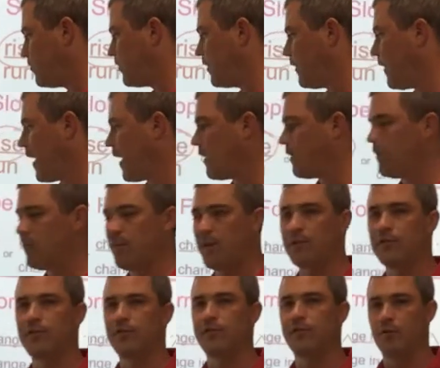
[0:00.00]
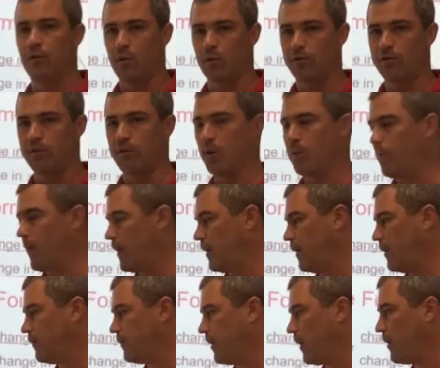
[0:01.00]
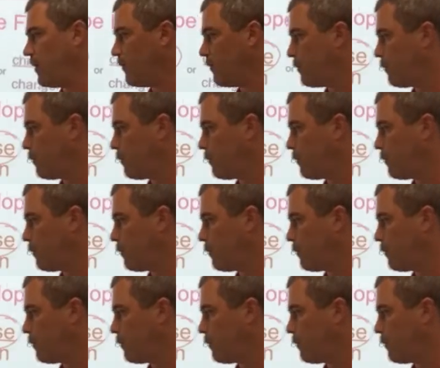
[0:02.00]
you see that, that's a zero slope, and it's a